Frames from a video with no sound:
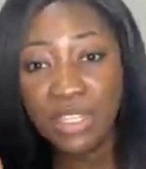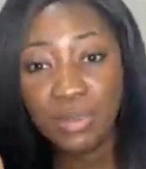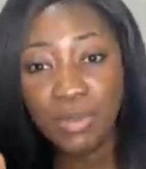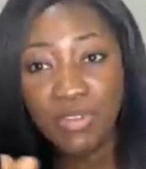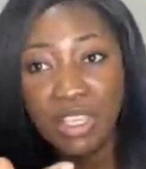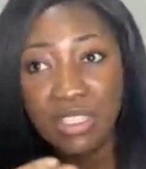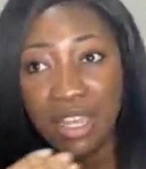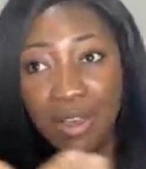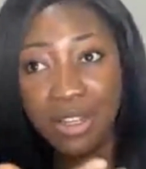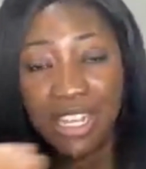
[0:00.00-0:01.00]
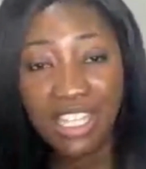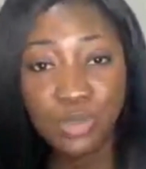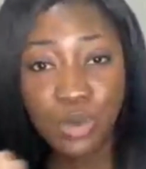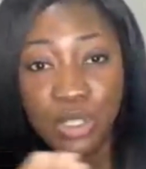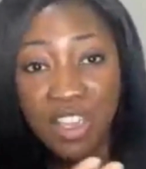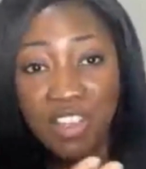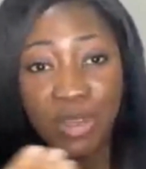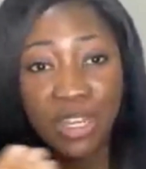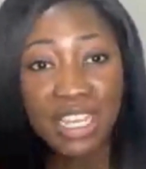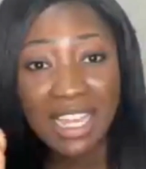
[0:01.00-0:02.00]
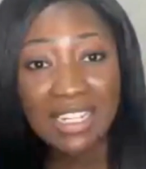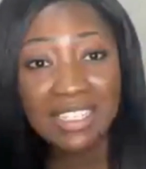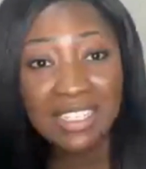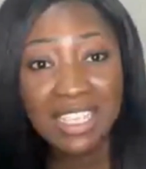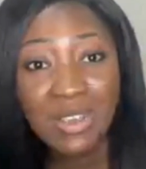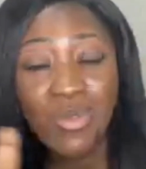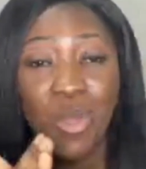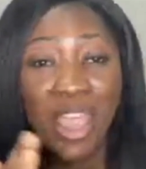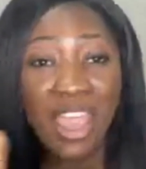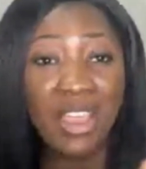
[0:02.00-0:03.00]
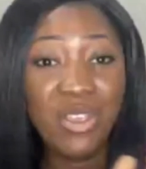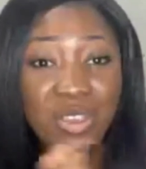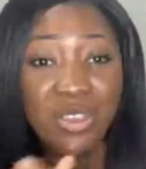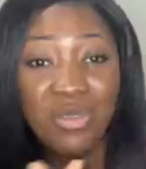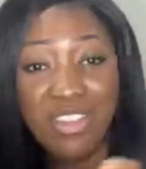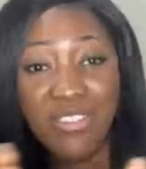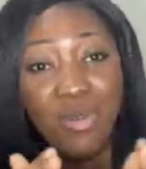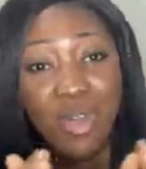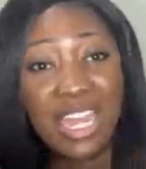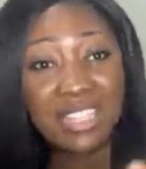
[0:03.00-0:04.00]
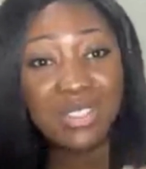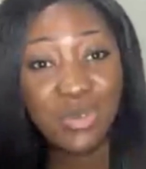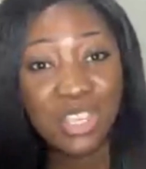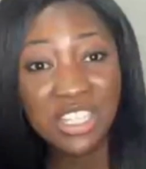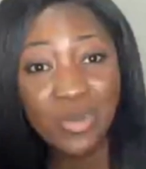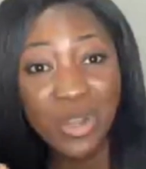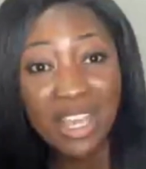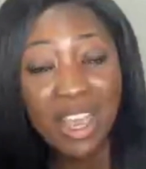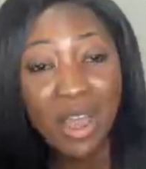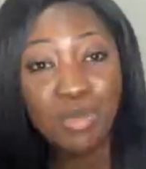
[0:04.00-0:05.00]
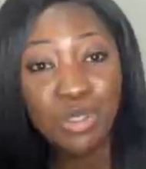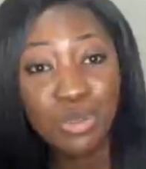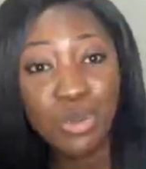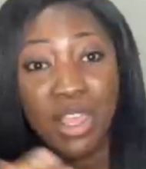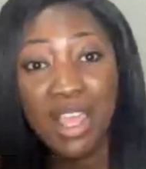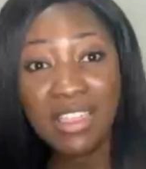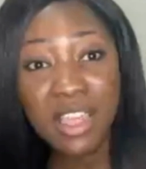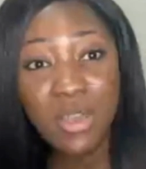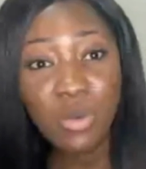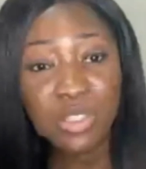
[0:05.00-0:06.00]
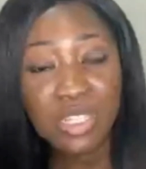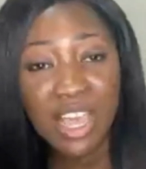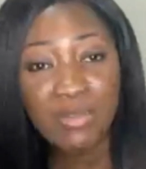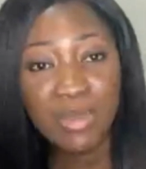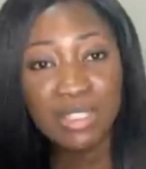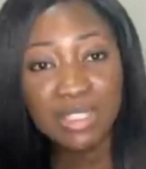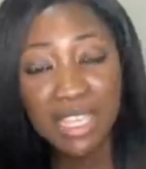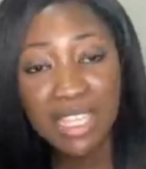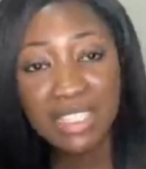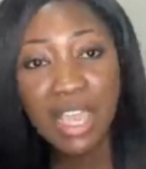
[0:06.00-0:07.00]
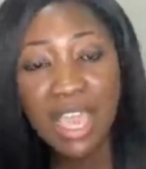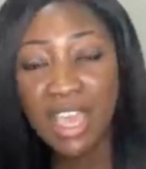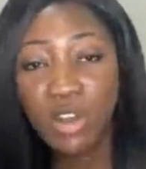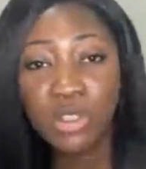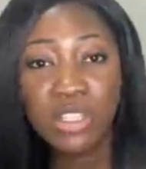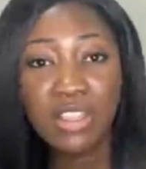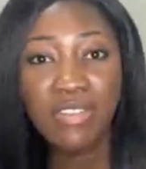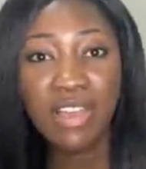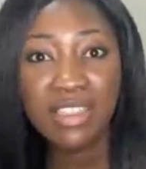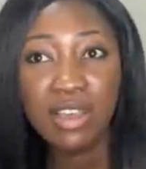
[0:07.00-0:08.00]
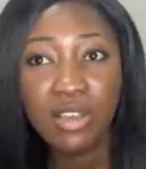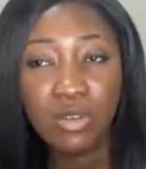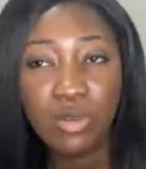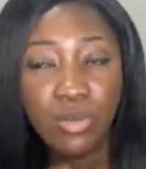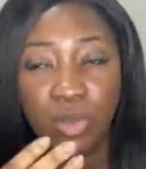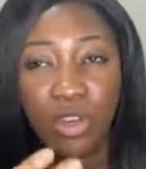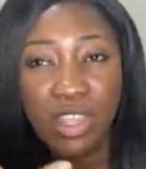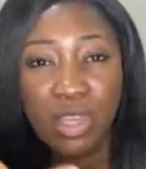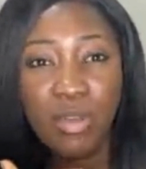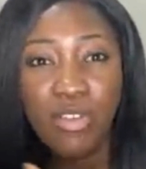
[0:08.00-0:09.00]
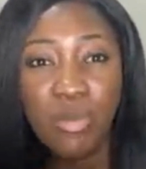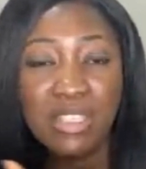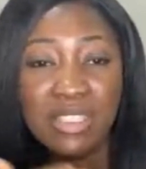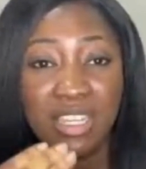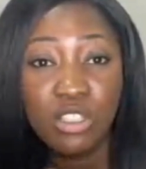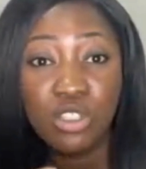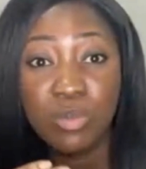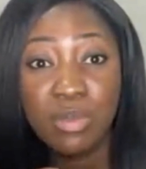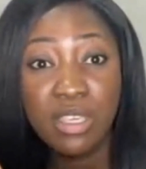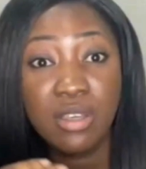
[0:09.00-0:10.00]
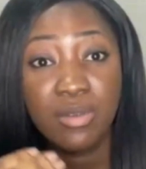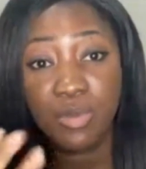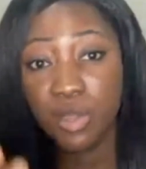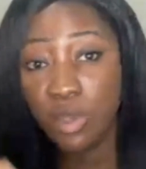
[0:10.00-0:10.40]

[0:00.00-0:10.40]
some of these are dashboards, everybody can see where everyone has reached when it comes to the goals that have been set. And also the fact that we know that performance needs to be